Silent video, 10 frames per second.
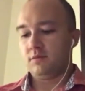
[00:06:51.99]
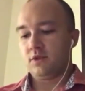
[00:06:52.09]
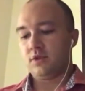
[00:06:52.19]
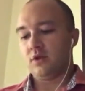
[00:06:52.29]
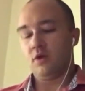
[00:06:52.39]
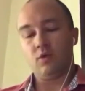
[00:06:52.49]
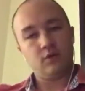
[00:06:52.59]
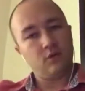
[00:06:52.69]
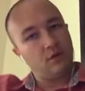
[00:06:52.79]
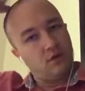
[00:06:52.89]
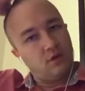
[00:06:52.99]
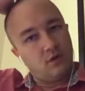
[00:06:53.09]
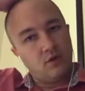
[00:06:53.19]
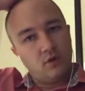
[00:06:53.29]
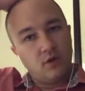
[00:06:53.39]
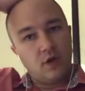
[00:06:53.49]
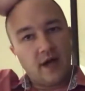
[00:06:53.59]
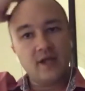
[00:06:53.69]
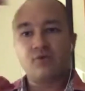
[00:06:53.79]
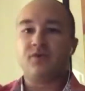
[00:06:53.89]
So
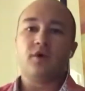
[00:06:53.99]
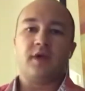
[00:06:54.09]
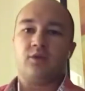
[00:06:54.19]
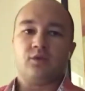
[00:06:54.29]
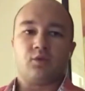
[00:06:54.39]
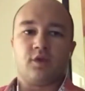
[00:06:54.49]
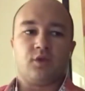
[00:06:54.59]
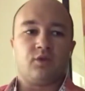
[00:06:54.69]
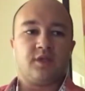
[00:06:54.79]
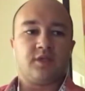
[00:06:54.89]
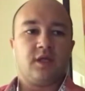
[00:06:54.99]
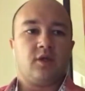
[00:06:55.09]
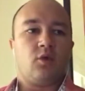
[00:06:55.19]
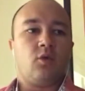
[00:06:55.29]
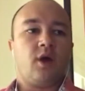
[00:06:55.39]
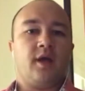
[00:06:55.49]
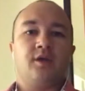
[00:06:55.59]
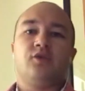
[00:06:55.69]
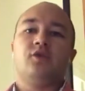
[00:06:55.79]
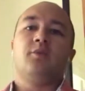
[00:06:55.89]
I didn't feel that it was worth the risk in
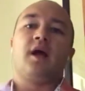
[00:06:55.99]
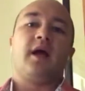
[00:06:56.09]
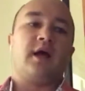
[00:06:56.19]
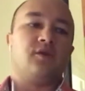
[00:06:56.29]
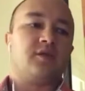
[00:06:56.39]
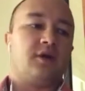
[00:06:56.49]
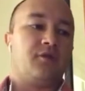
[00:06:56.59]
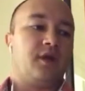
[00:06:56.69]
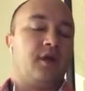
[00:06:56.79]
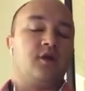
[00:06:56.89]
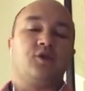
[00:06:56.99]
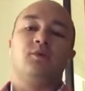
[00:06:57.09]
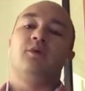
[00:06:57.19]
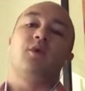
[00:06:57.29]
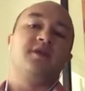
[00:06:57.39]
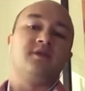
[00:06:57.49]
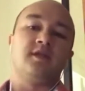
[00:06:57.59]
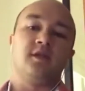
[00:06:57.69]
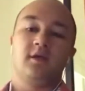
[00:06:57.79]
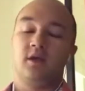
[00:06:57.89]
Hawaii to buy a house out there, so we
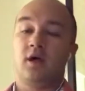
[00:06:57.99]
rented.